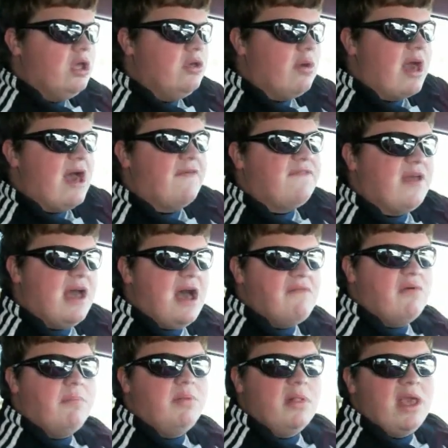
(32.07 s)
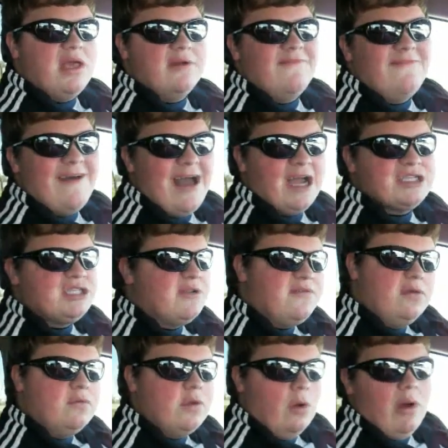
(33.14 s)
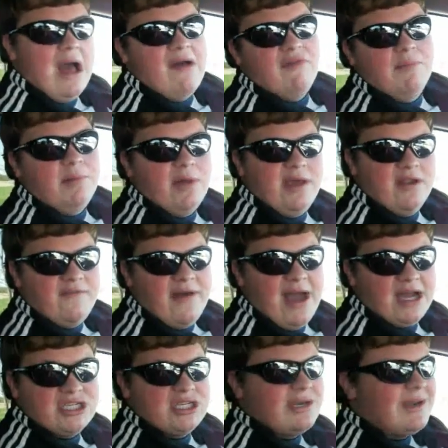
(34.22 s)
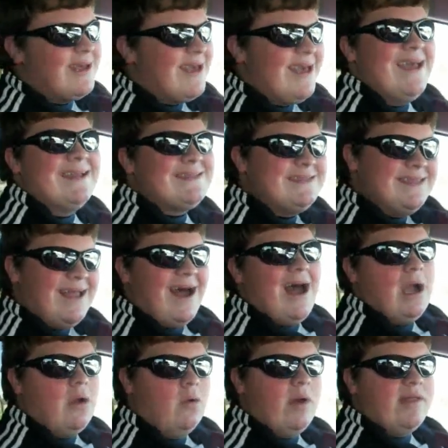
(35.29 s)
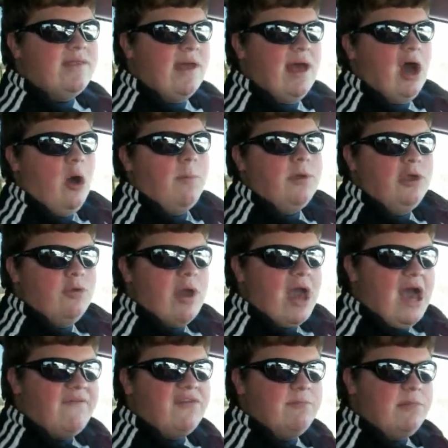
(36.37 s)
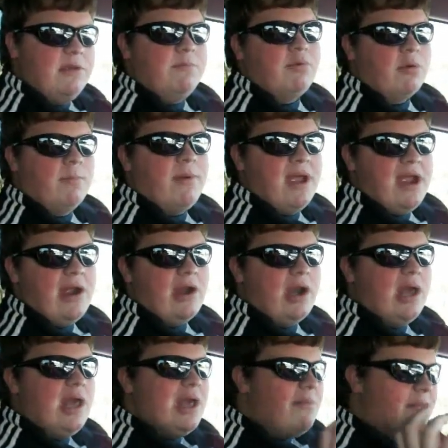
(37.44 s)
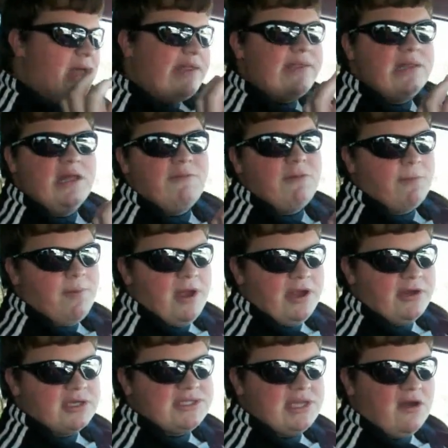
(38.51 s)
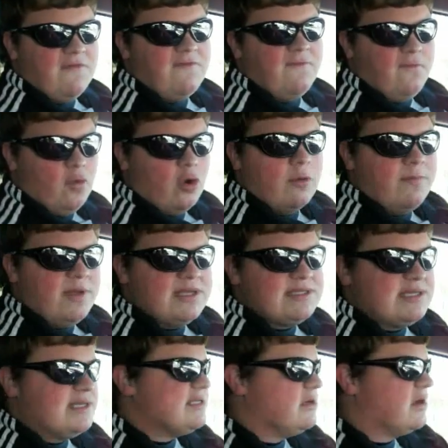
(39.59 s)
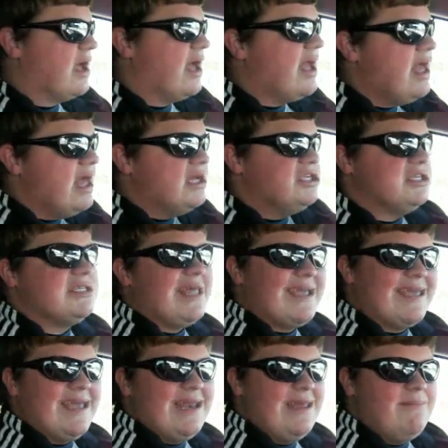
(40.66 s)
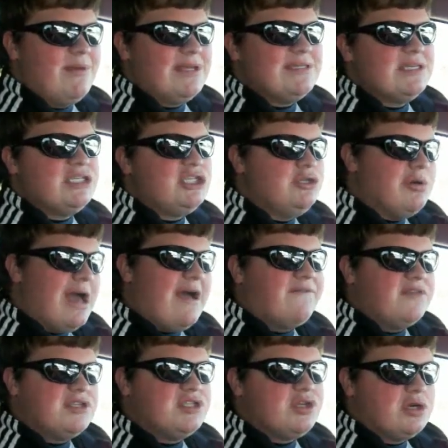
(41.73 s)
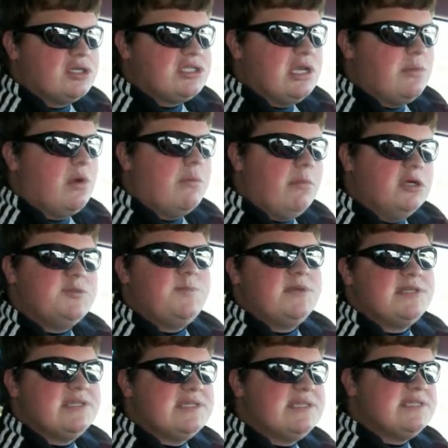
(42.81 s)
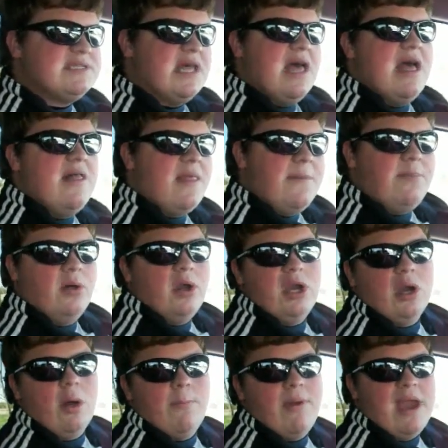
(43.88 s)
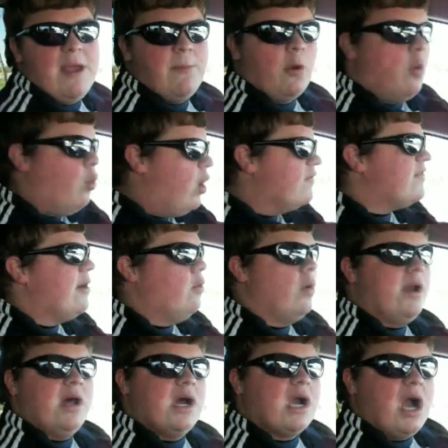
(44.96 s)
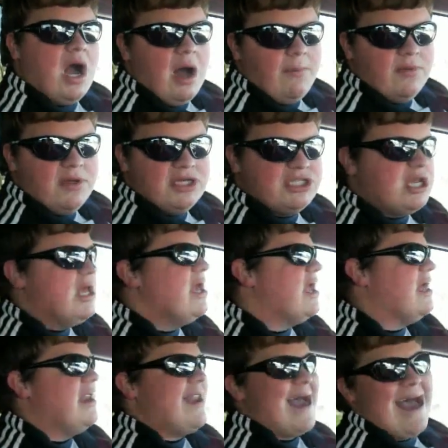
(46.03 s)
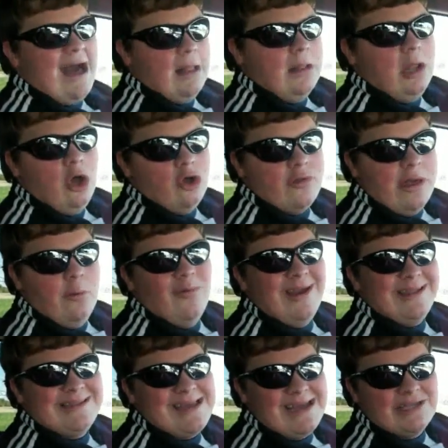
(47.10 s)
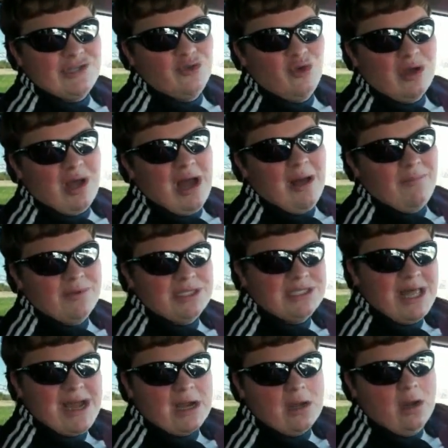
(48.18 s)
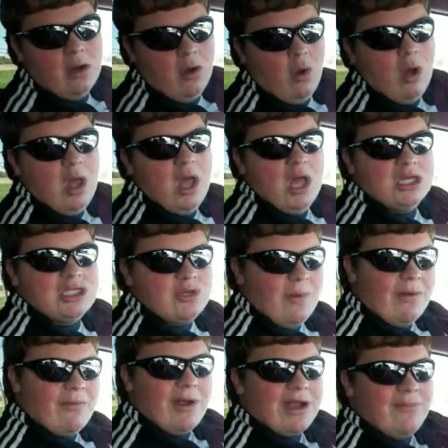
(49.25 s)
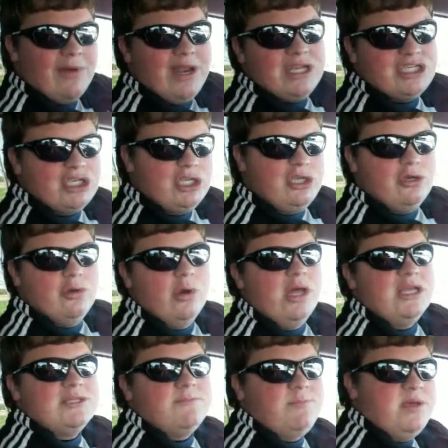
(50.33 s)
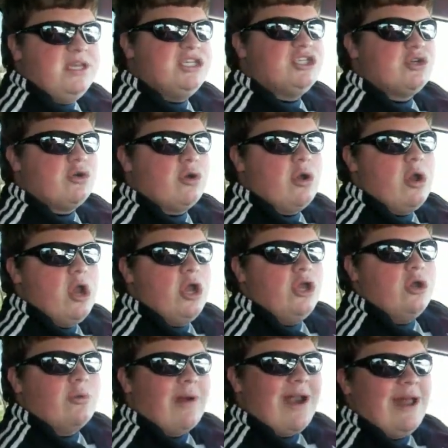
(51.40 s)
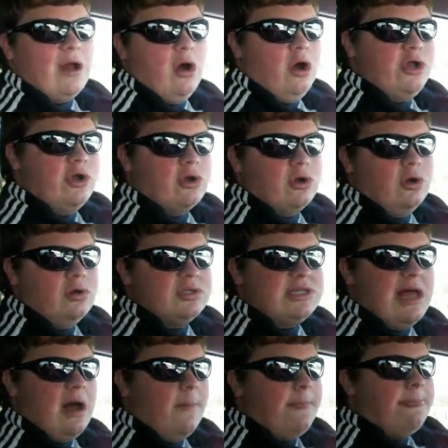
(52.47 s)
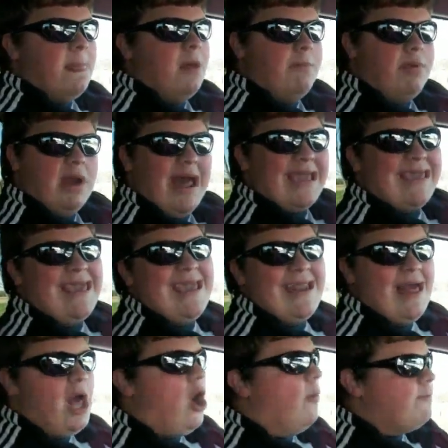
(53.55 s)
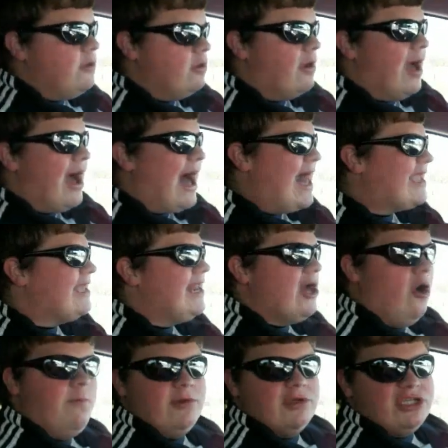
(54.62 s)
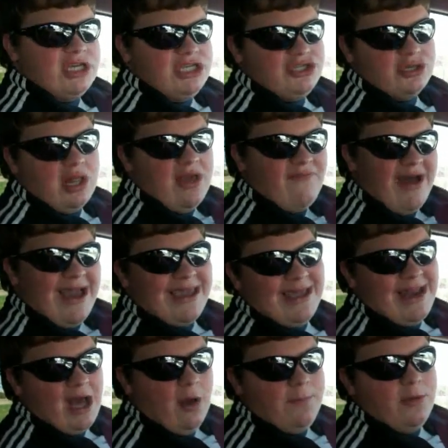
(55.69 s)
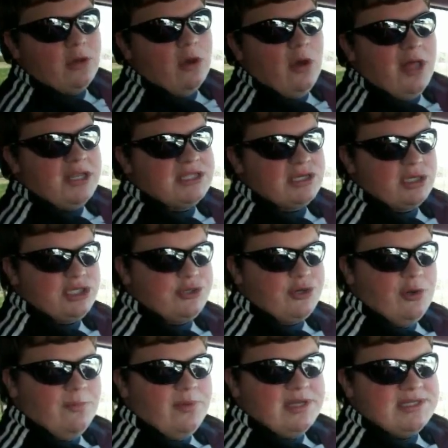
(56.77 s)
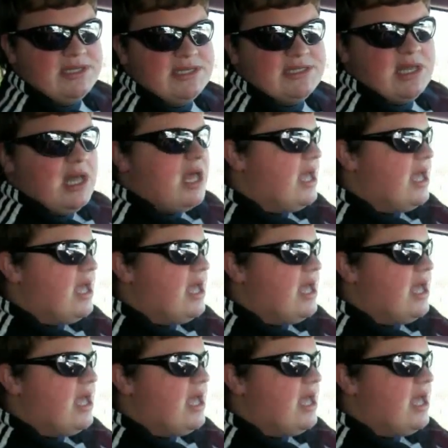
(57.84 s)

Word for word: You have to have a plan of action. If you don't have a plan of action, it's not going to help you. You have to be prepared. Mentally prepare yourself for business, okay? Just like any business, you have to start somewhere. Most businesses, they put it on paper what they want to accomplish and how long they want to take to accomplish that goal. So my recommendation to you is be sure you're writing all your goals out. But I can help you. I can help you change your life. I can help you go ahead and start your own business.